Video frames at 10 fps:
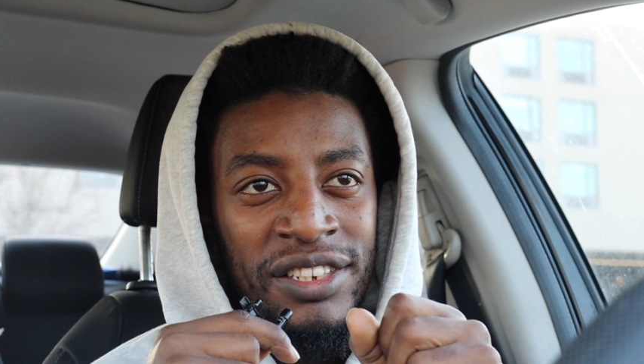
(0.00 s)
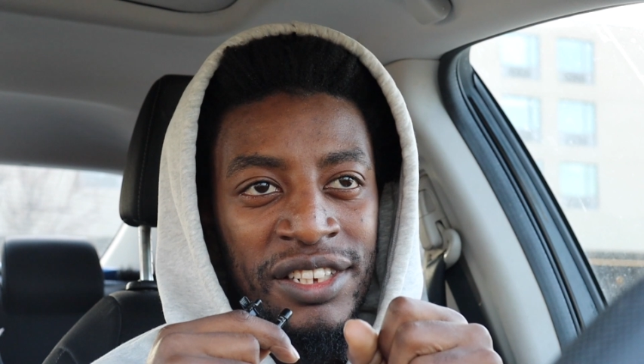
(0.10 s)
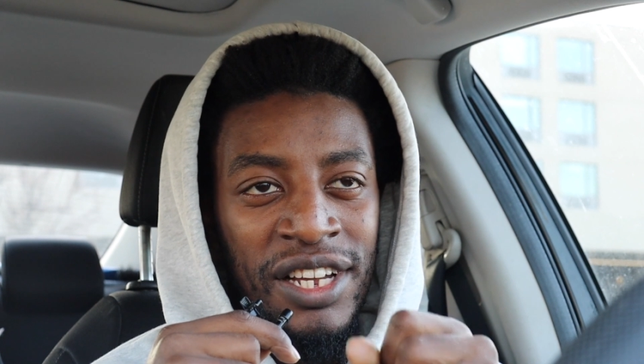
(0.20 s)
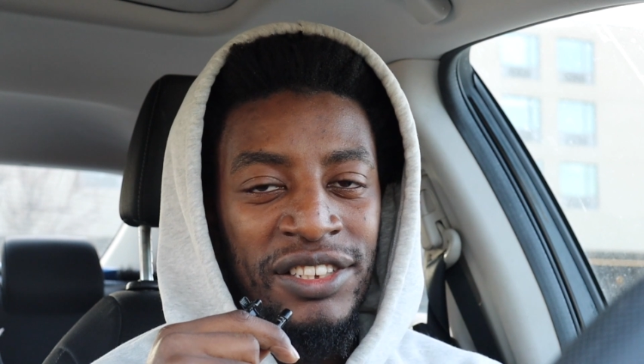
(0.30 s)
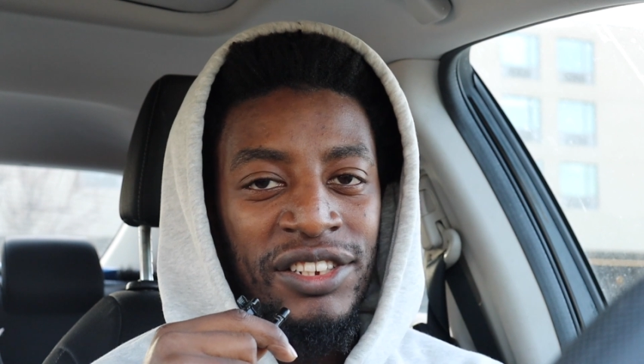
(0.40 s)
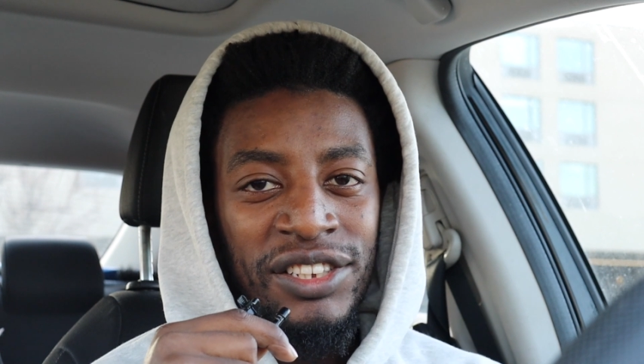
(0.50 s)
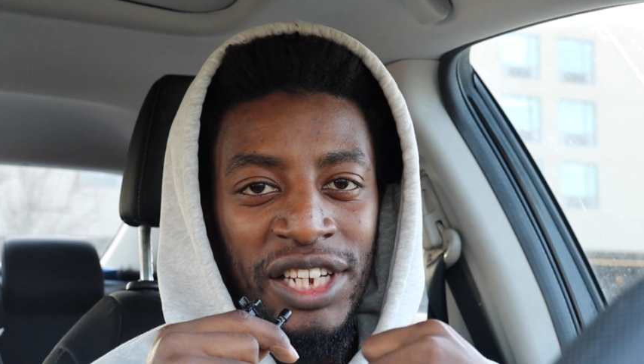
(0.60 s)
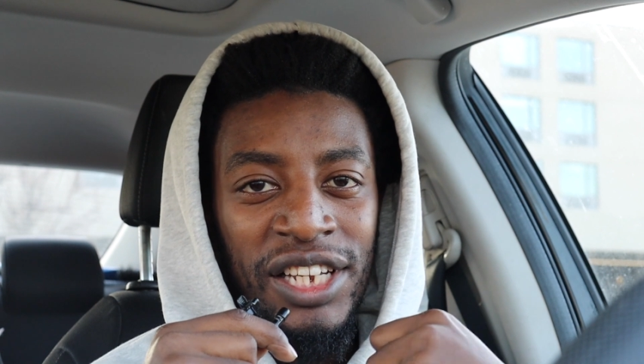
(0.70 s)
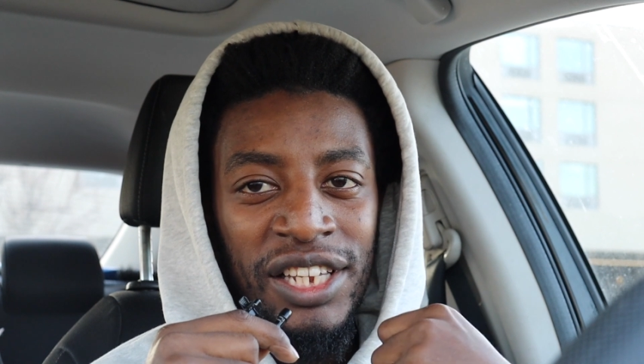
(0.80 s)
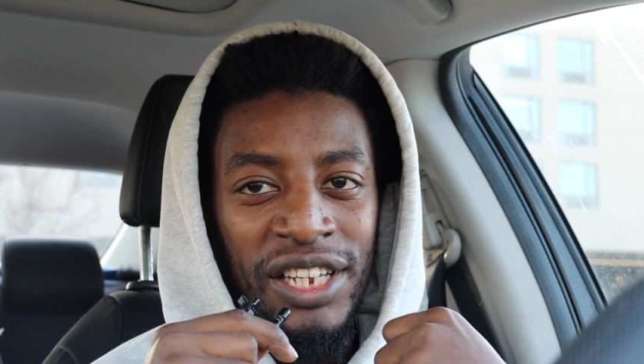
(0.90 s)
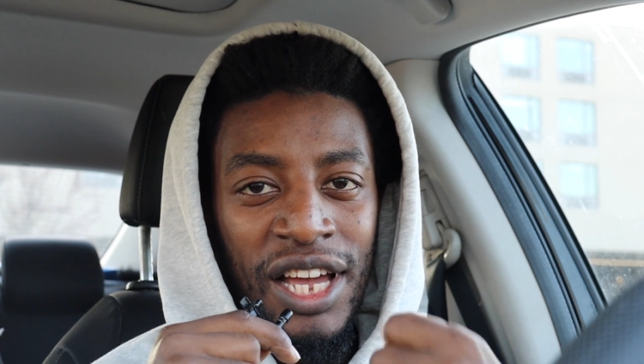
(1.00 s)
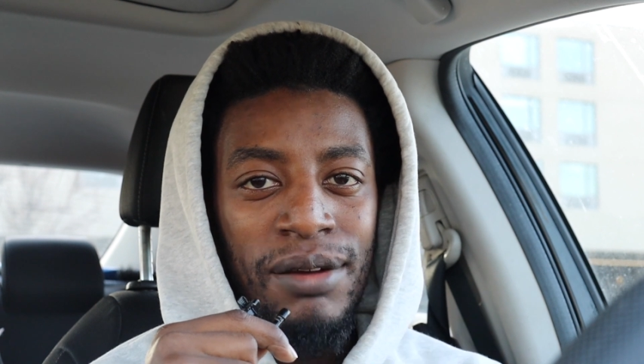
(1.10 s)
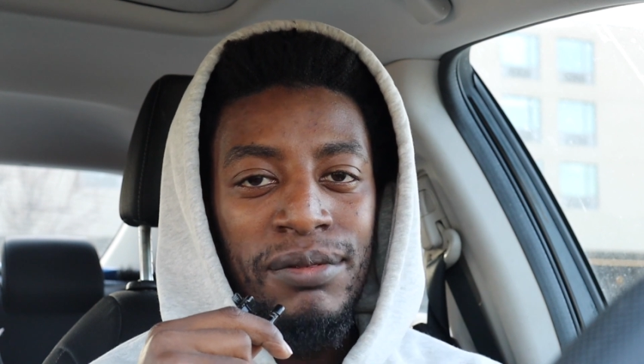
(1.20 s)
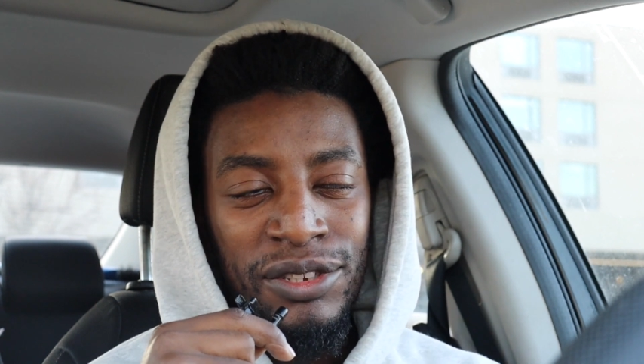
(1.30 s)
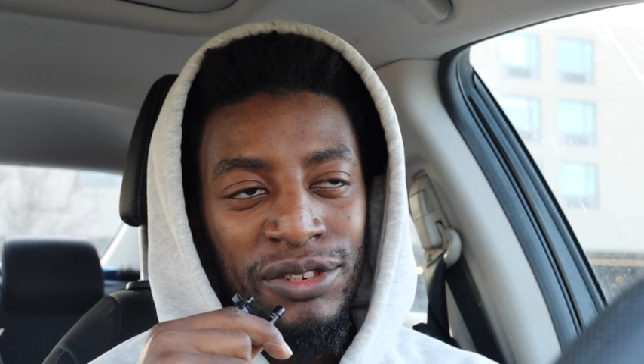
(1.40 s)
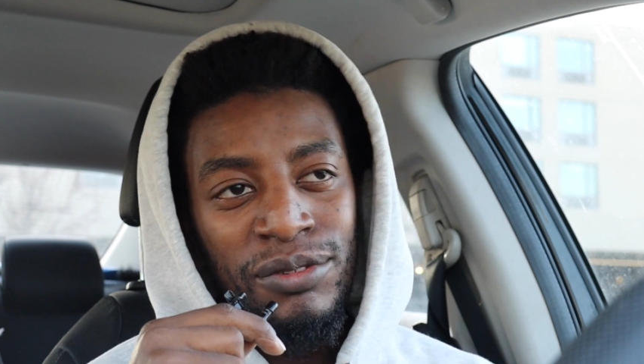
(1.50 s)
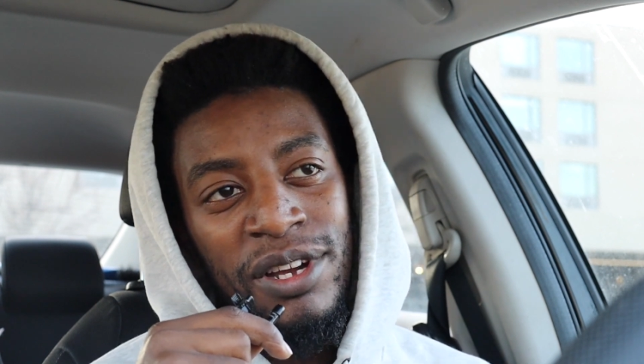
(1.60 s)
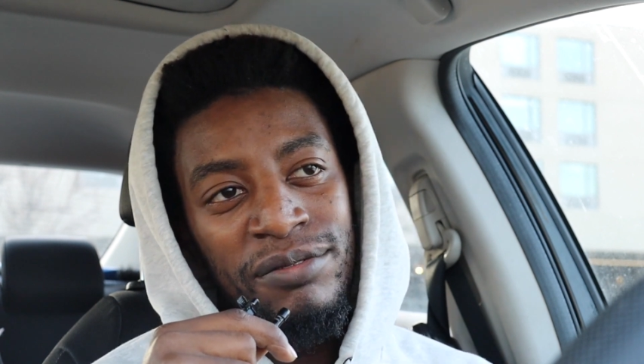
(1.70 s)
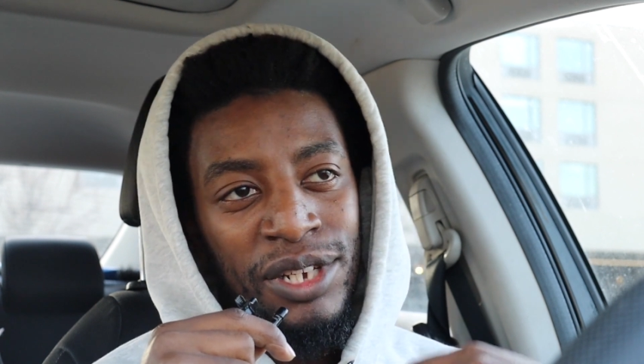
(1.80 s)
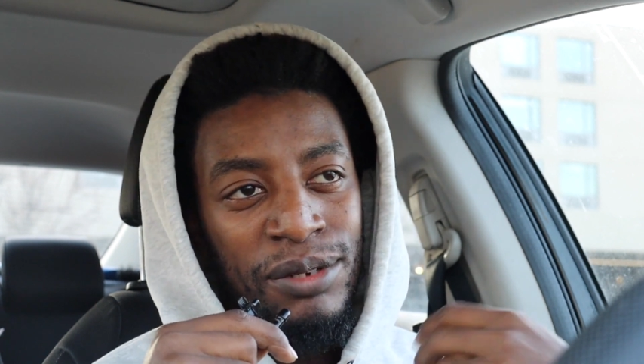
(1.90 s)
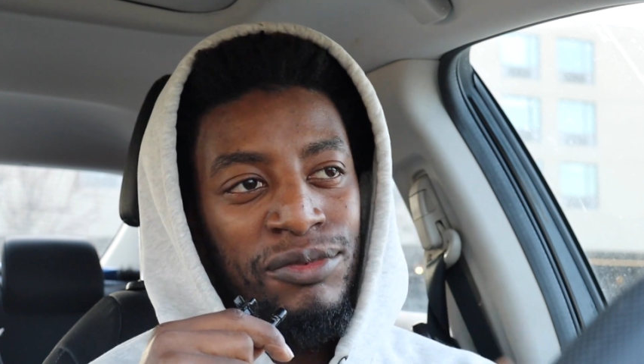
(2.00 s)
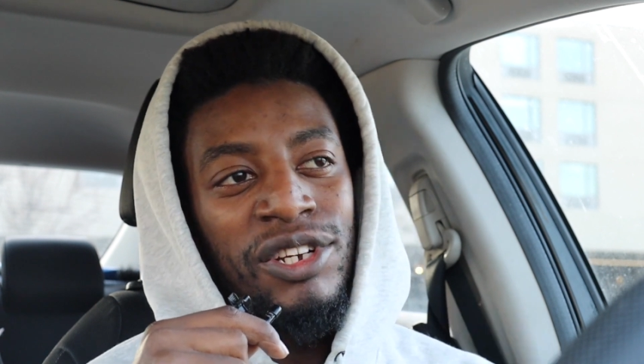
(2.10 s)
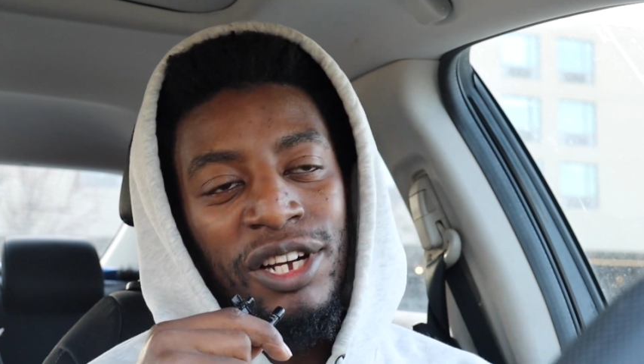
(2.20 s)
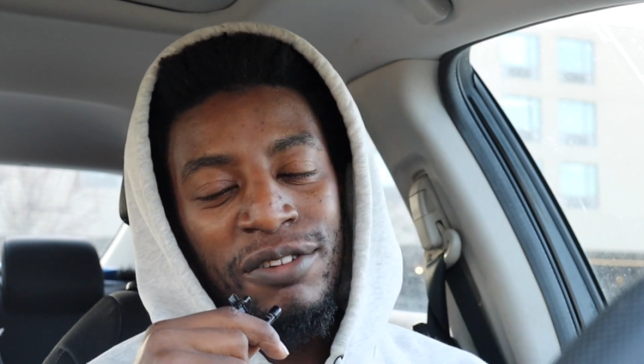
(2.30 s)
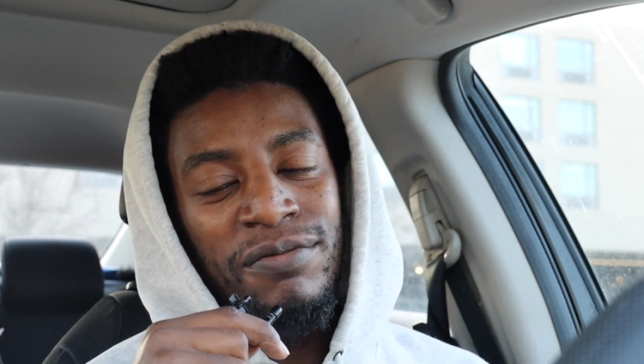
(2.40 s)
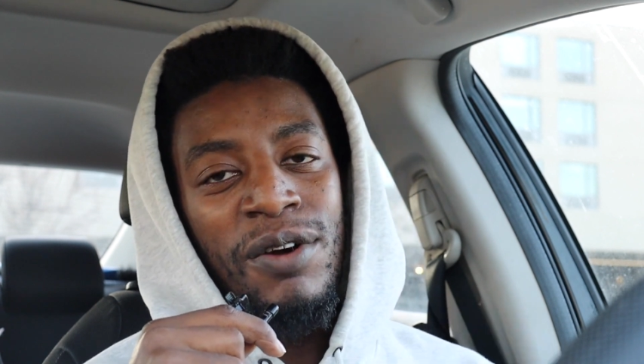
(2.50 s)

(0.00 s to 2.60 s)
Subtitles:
as a daily habit. So we have to keep track of